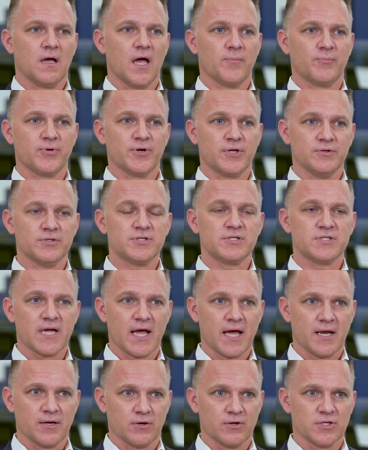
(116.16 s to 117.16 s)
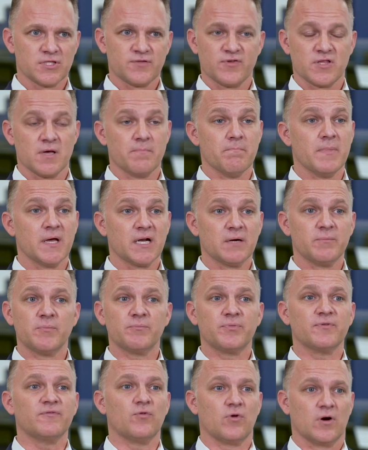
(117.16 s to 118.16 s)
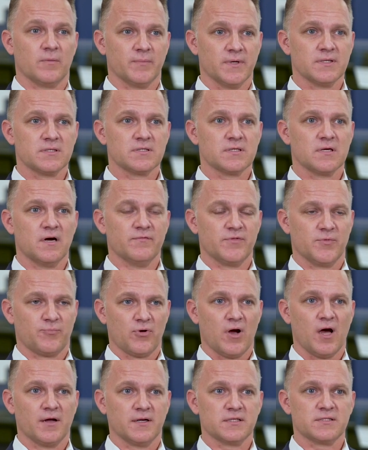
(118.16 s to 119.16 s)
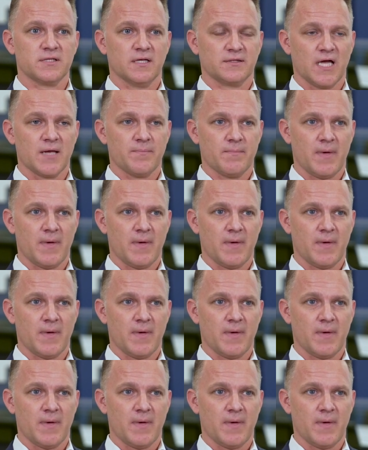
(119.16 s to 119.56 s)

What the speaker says: and produce standards for the minimum performance of the products that they